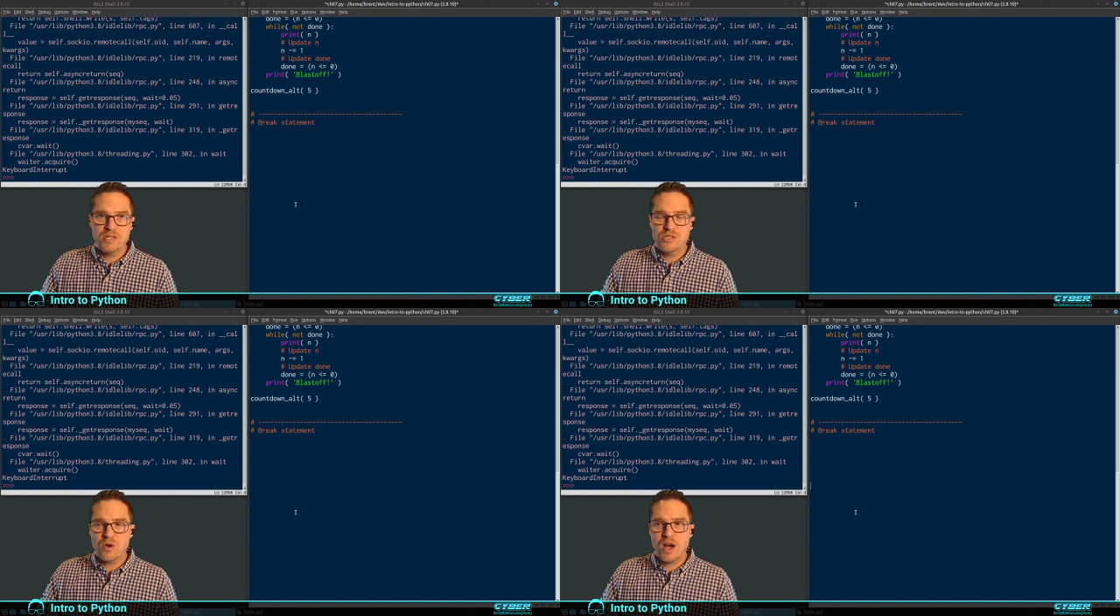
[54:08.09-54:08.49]

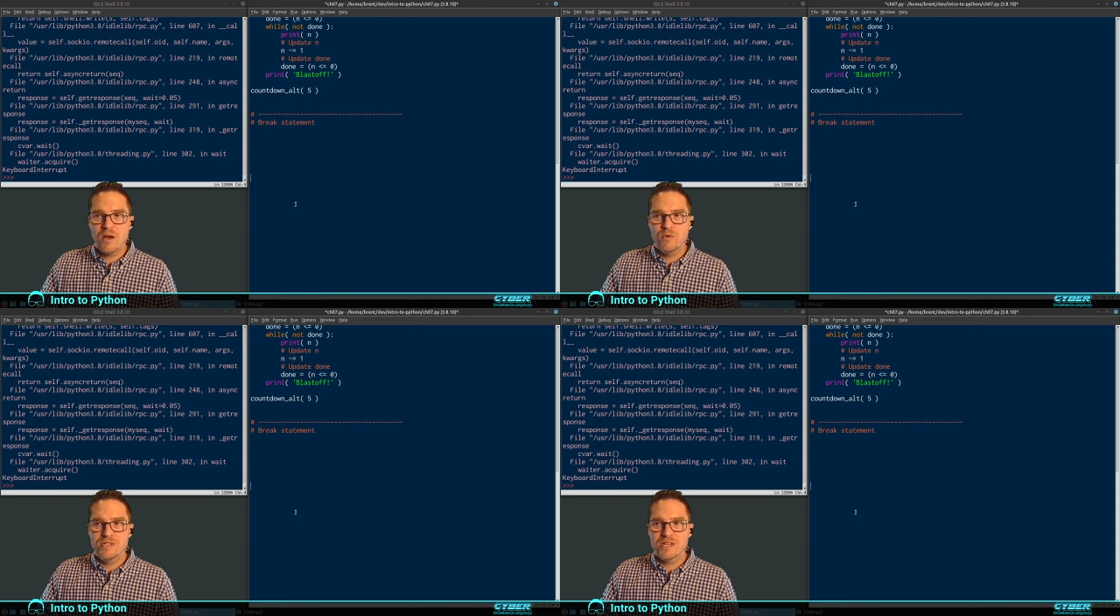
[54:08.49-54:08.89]
So I
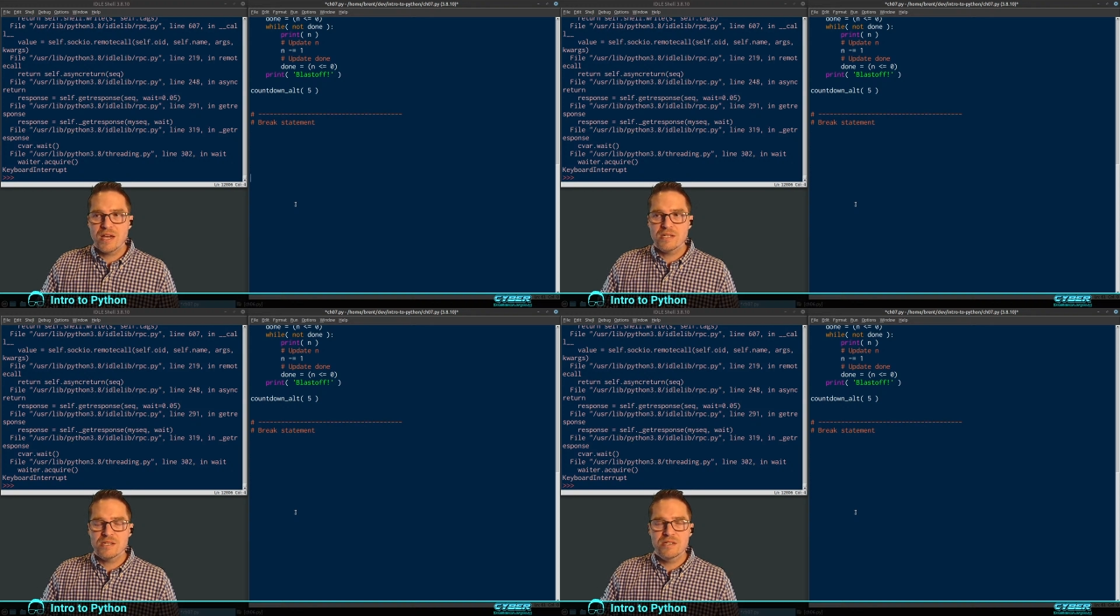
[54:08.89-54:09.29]
would
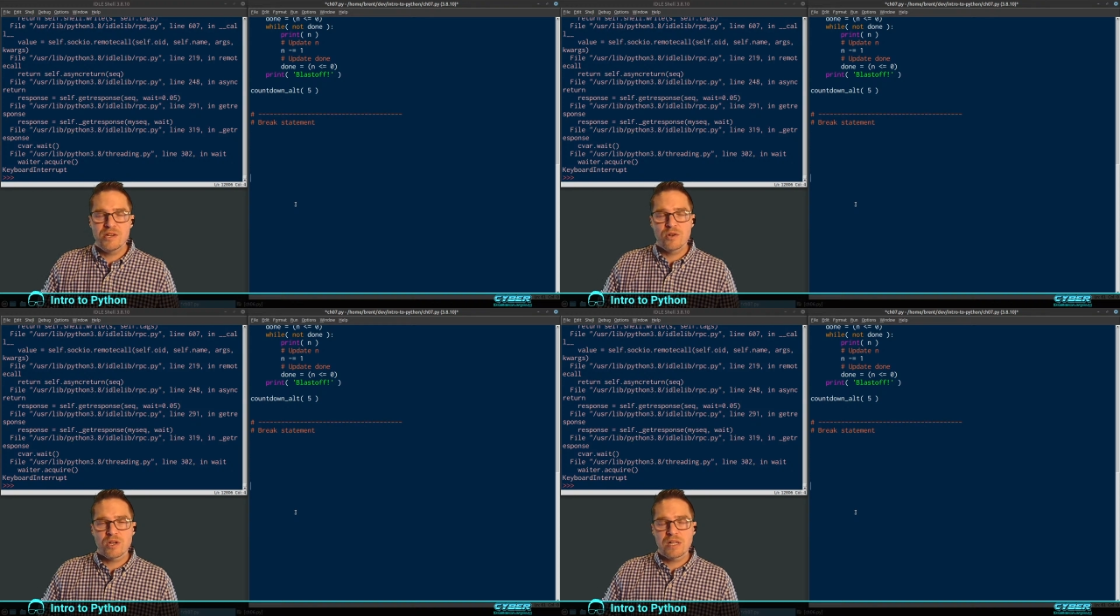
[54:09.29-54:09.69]
say
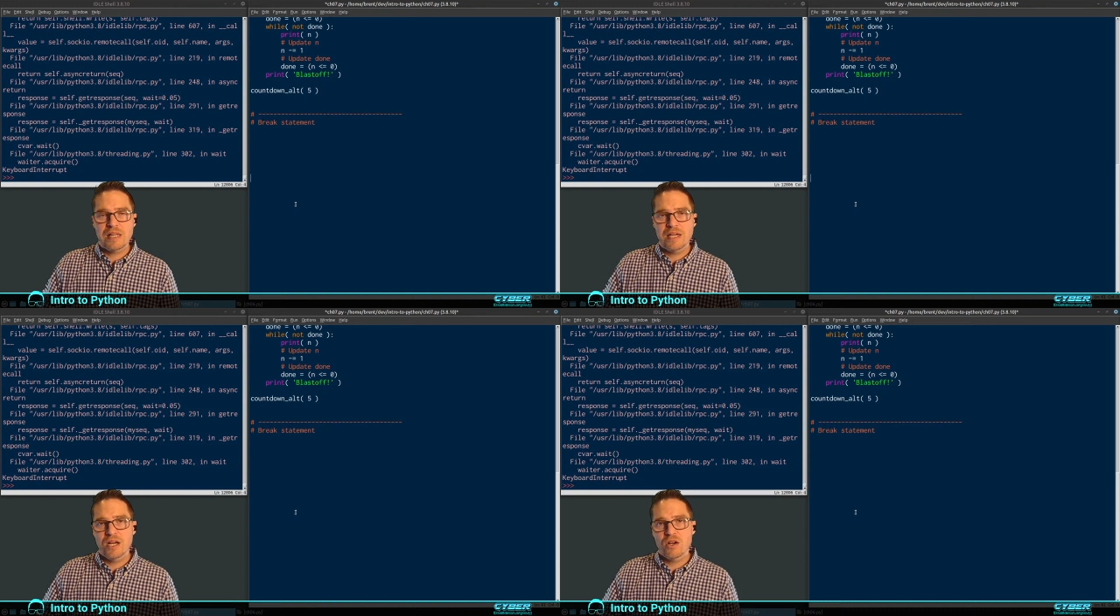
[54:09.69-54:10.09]
steer
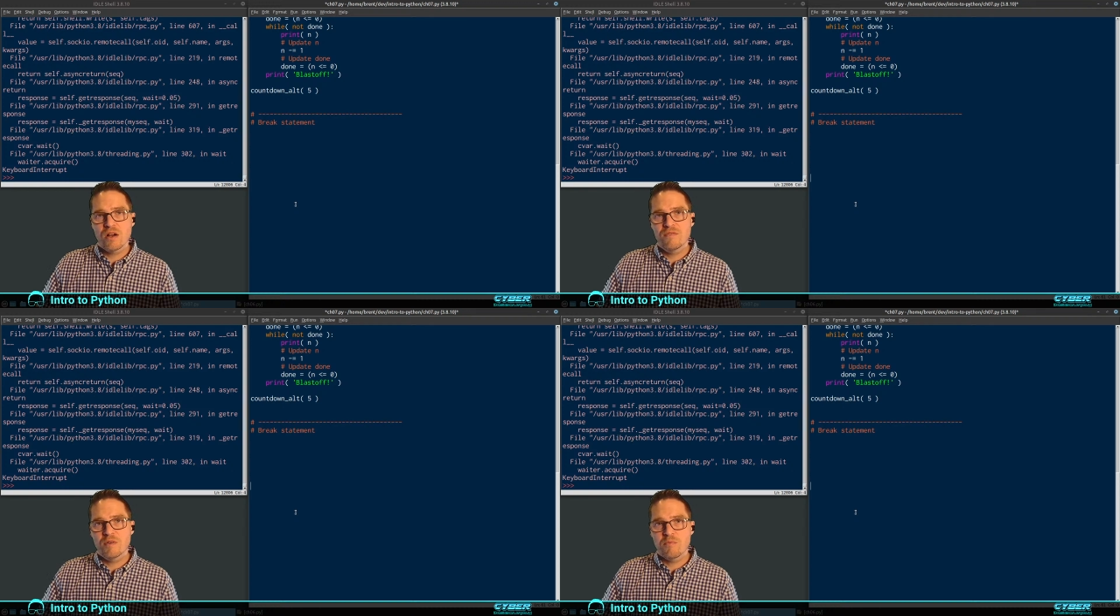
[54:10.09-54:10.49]
clear
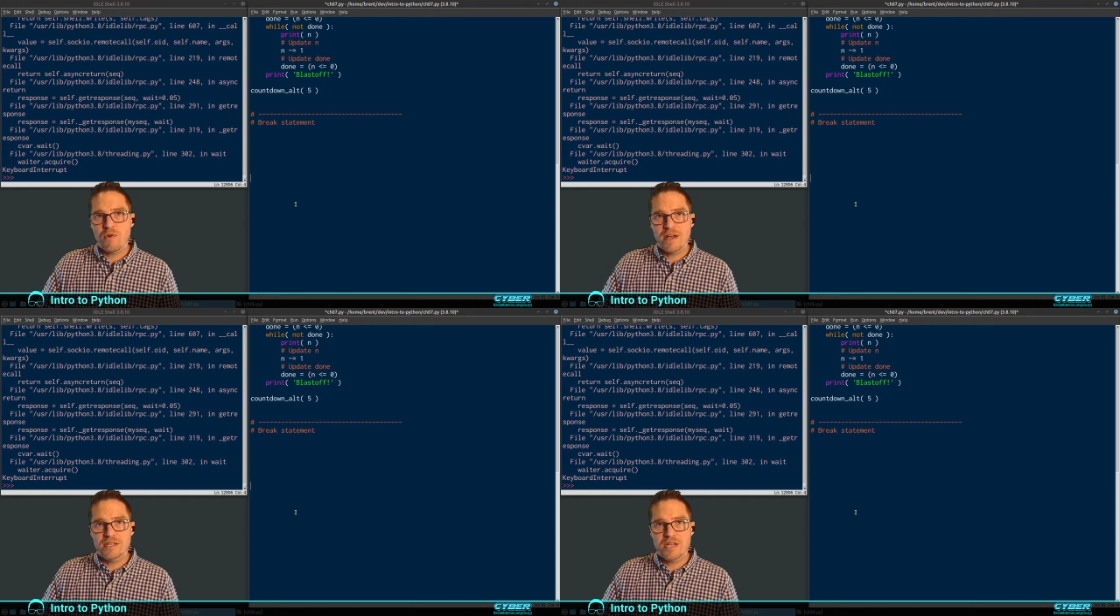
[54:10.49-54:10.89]
of a
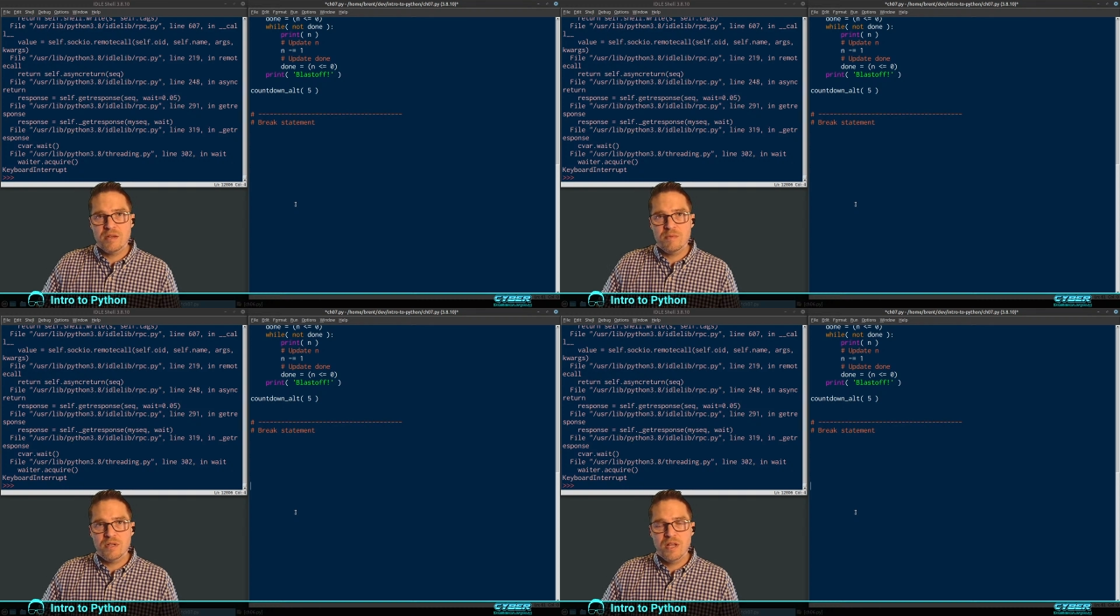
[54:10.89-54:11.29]
break
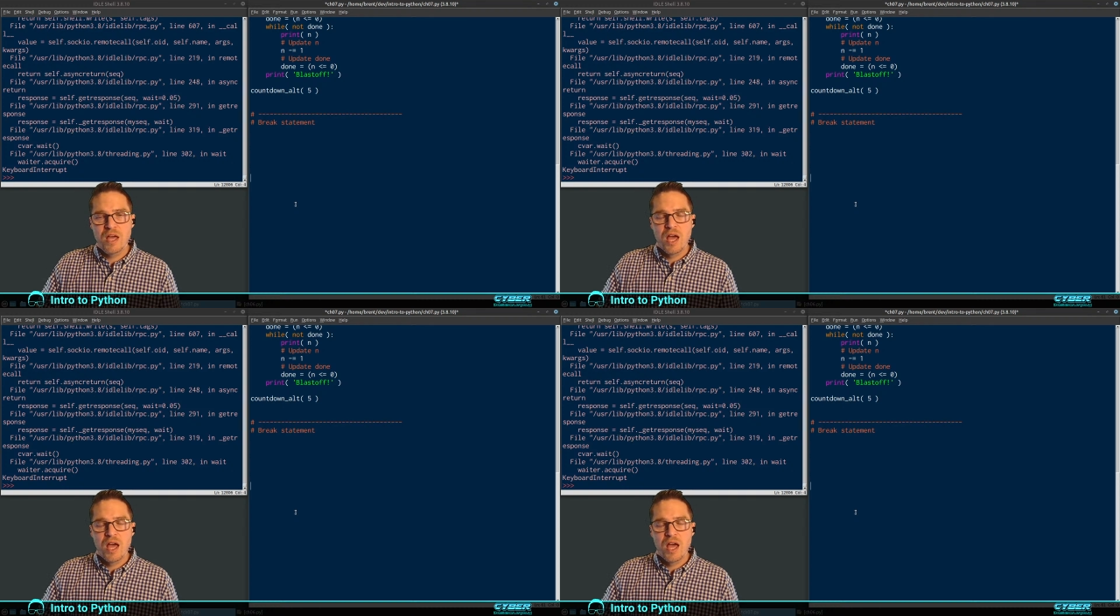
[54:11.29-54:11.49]
statement